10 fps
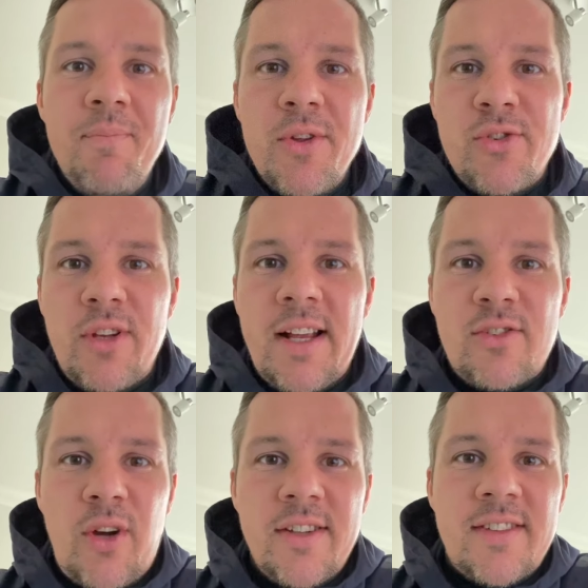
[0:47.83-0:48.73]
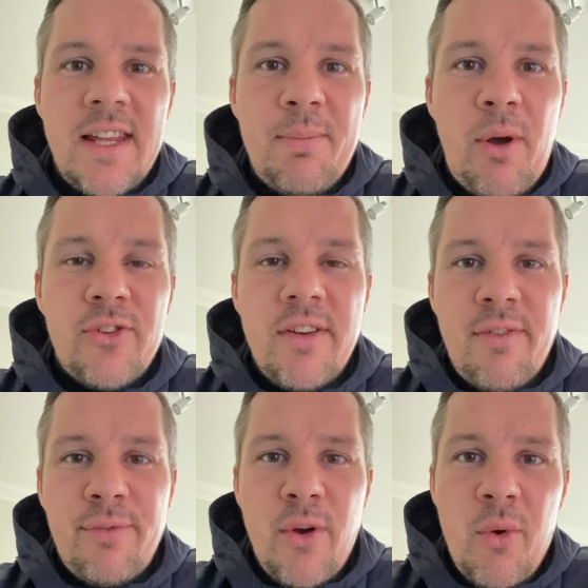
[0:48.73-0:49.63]
So let's try and stay positive
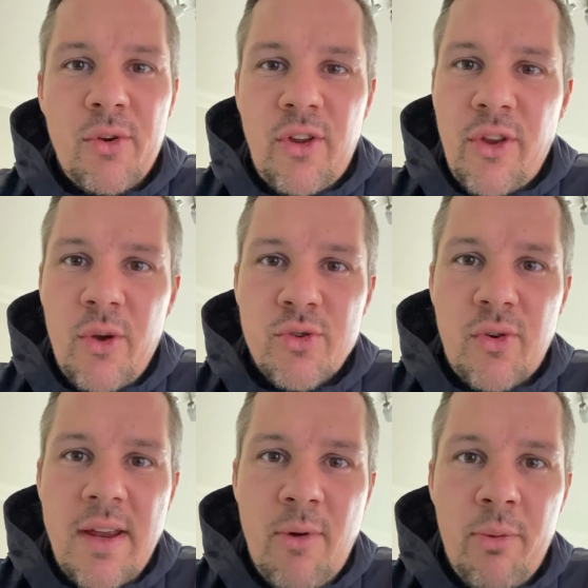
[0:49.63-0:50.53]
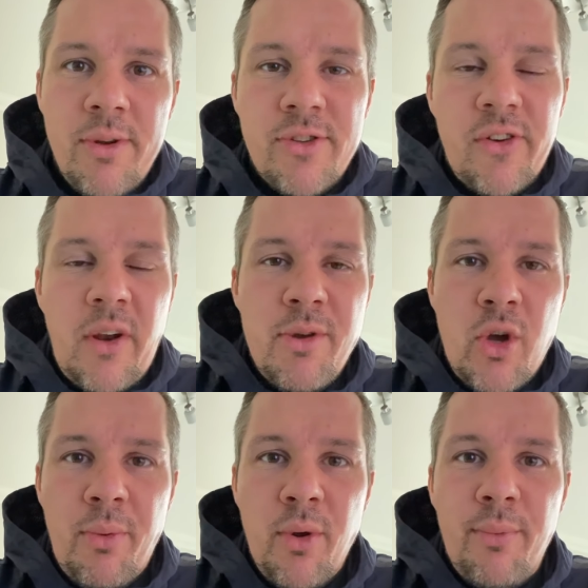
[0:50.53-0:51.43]
and focus on those great moments that are going to be
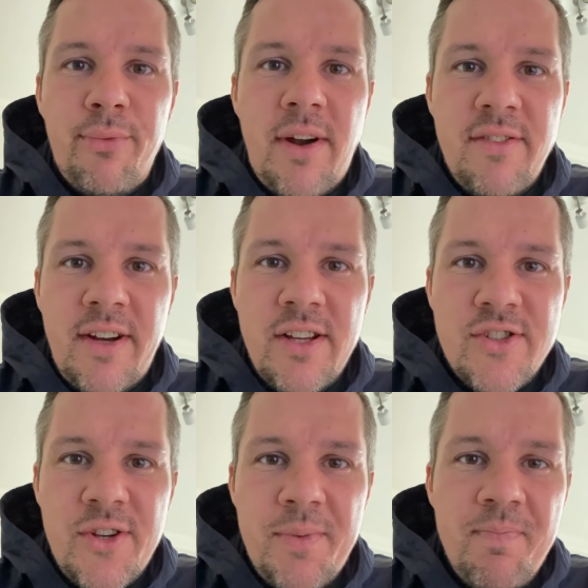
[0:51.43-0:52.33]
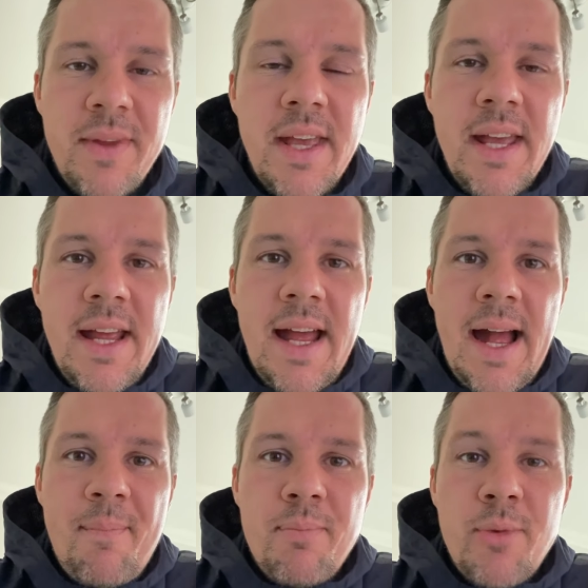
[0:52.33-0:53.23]
coming up very, very soon.
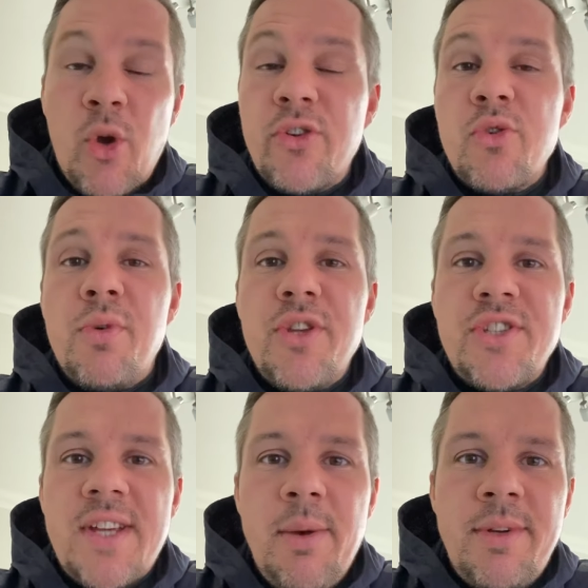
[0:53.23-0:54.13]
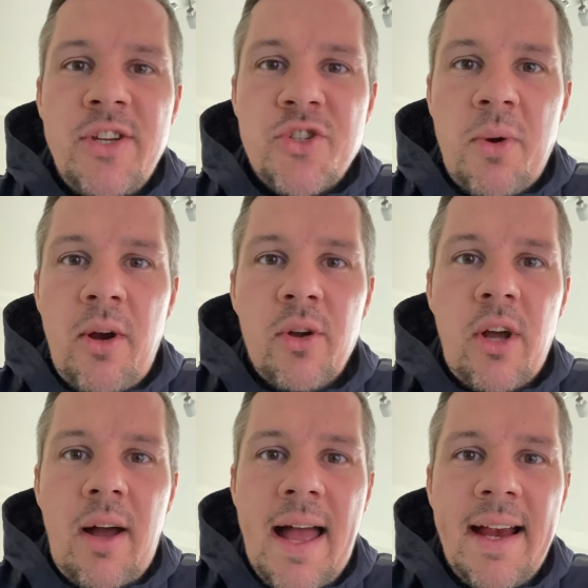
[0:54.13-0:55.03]
Because it was Mother's Day, we didn't do
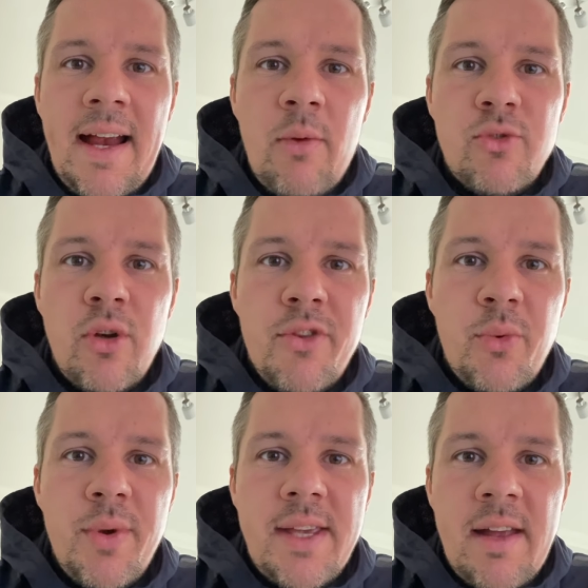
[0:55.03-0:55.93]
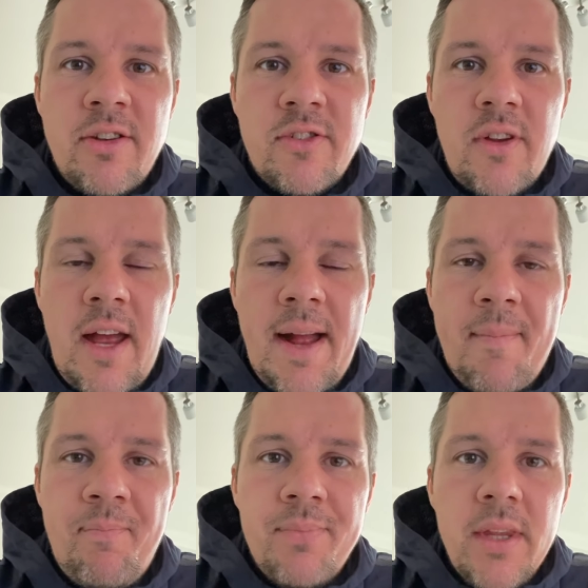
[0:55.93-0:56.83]
our hangouts over the weekend,
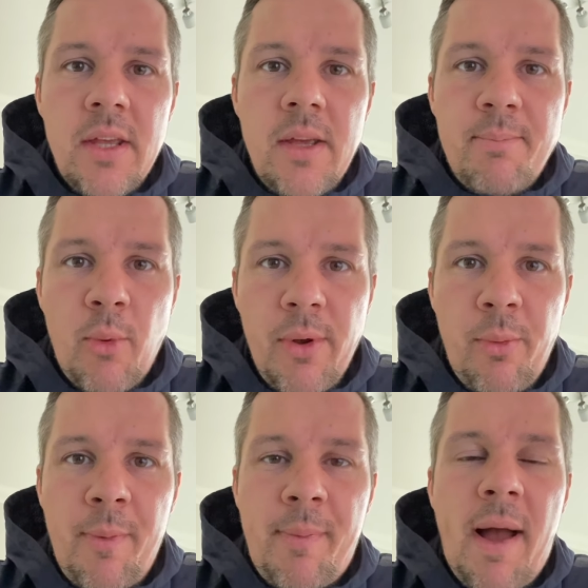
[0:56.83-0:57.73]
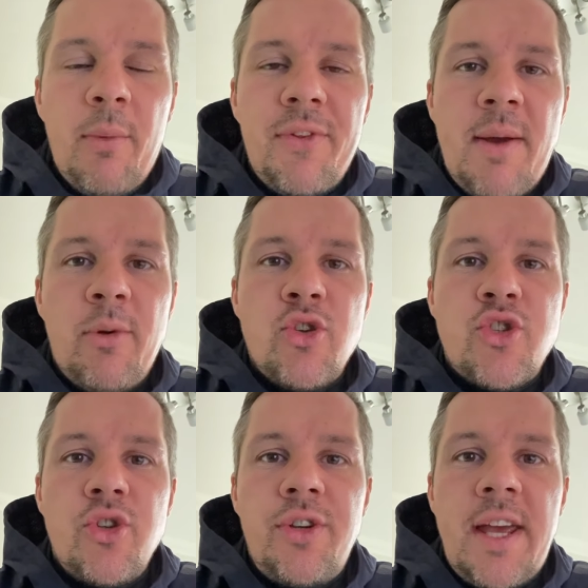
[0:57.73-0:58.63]
but we will be back with them on
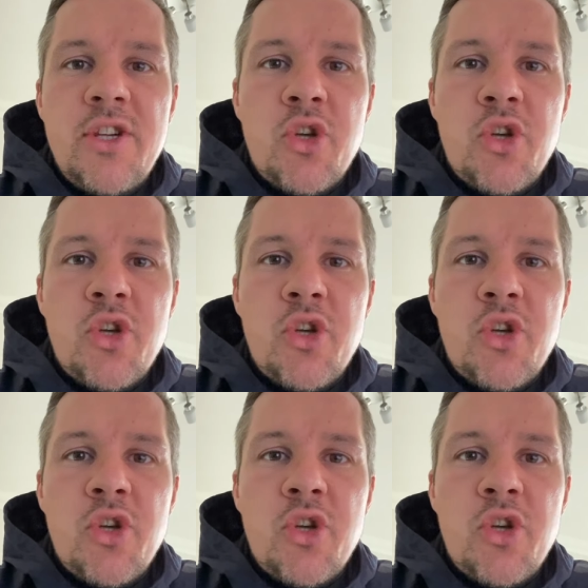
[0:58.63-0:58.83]
Sunday.